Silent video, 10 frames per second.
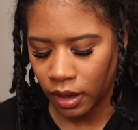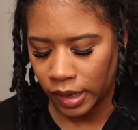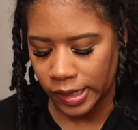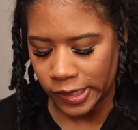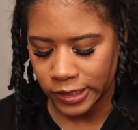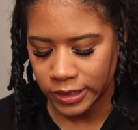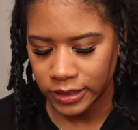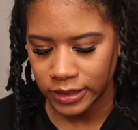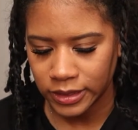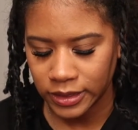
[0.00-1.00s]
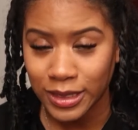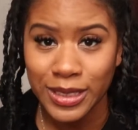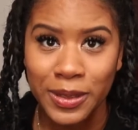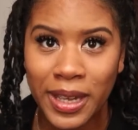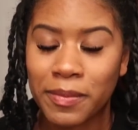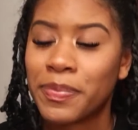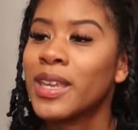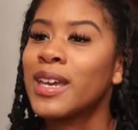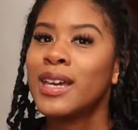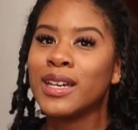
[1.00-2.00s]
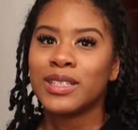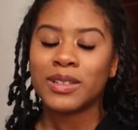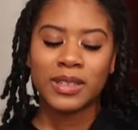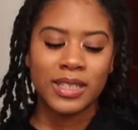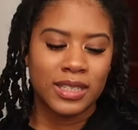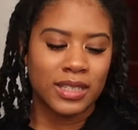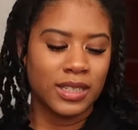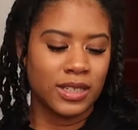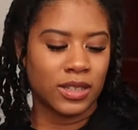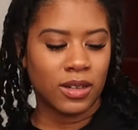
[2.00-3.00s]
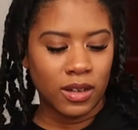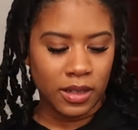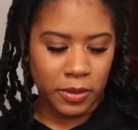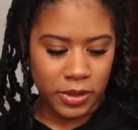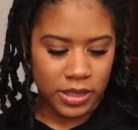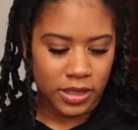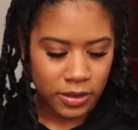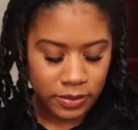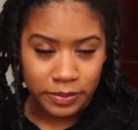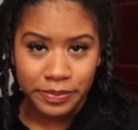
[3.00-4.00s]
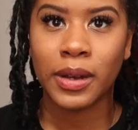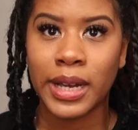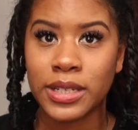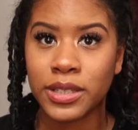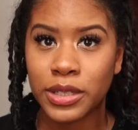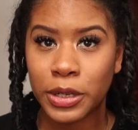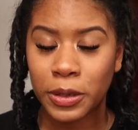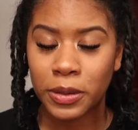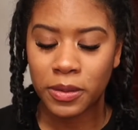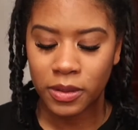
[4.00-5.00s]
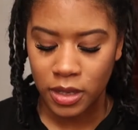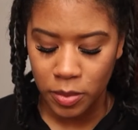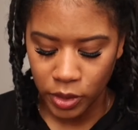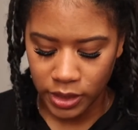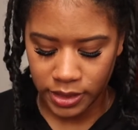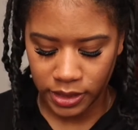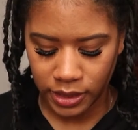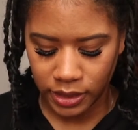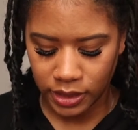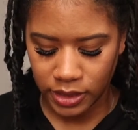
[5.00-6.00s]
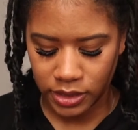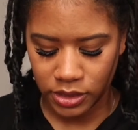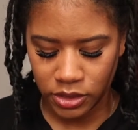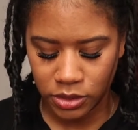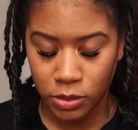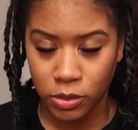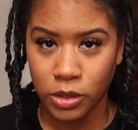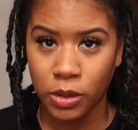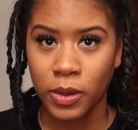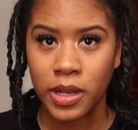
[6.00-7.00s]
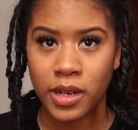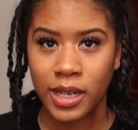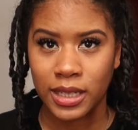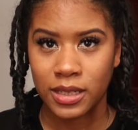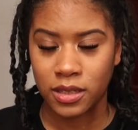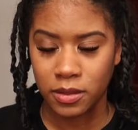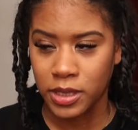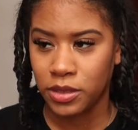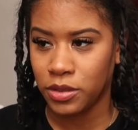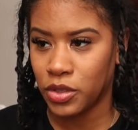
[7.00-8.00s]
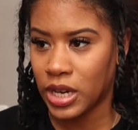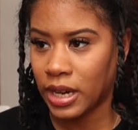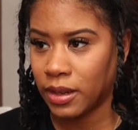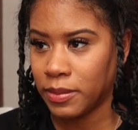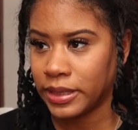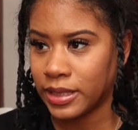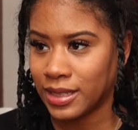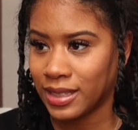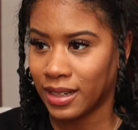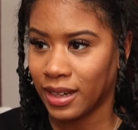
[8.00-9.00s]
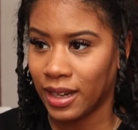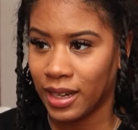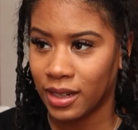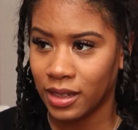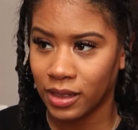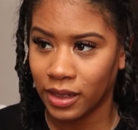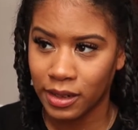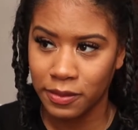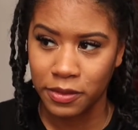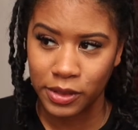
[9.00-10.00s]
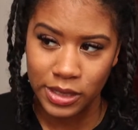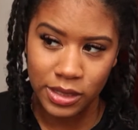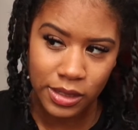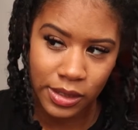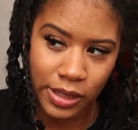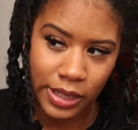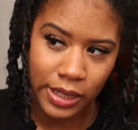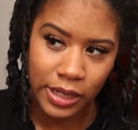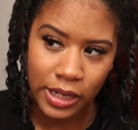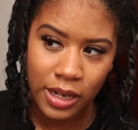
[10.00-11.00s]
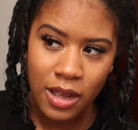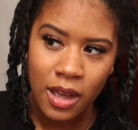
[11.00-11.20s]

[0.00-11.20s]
Uh, so yeah. So this is all I'm going to do. Okay, so the important thing is you don't want your hands to be too dry because it's gonna add a lot of frizz to your hair.